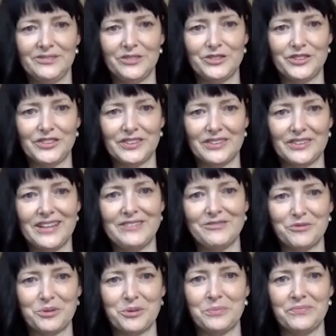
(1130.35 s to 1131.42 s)
which is a
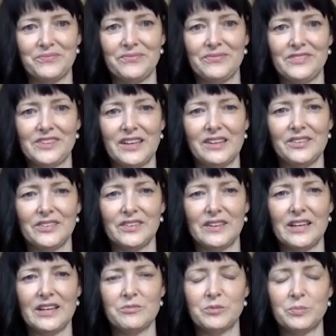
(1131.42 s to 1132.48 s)
line from Silence of
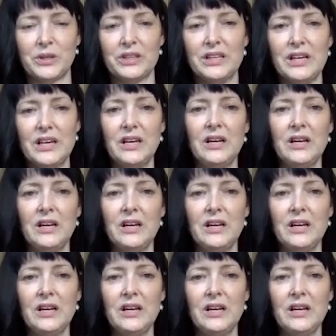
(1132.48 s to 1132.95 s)
the Lambs, but